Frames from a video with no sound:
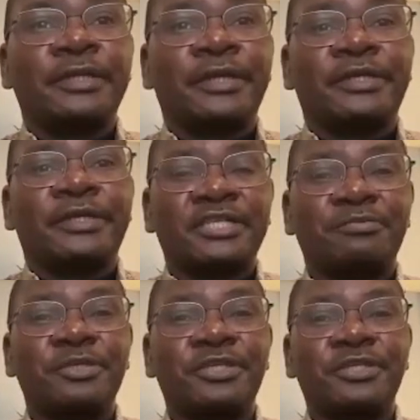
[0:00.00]
the
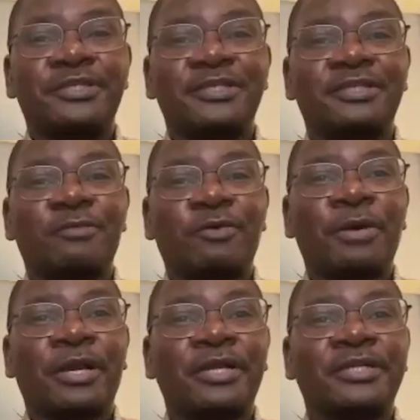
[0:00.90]
transmission system
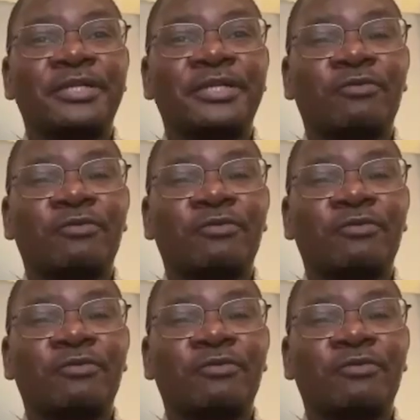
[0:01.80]
operator